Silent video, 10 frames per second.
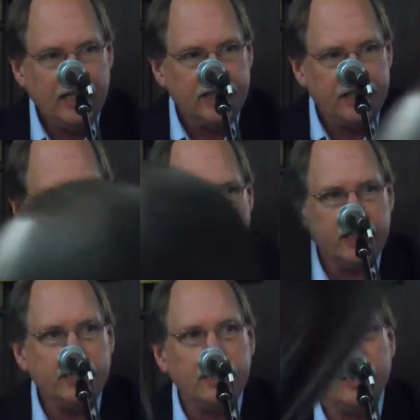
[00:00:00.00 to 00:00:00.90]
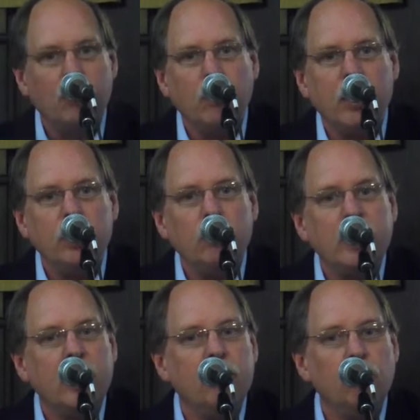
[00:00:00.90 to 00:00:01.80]
Second, I want to do a
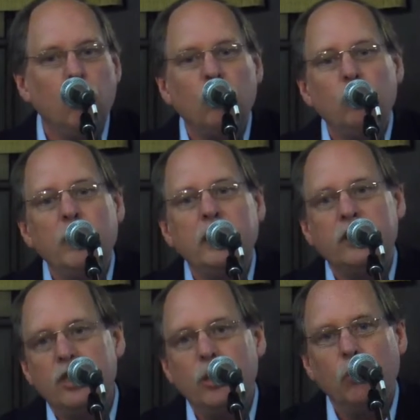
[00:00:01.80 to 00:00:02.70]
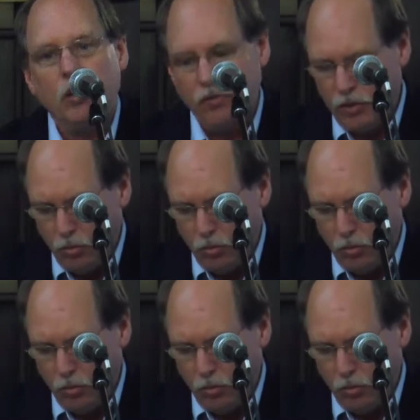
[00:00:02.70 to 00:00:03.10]
kind of whirlwind tour of the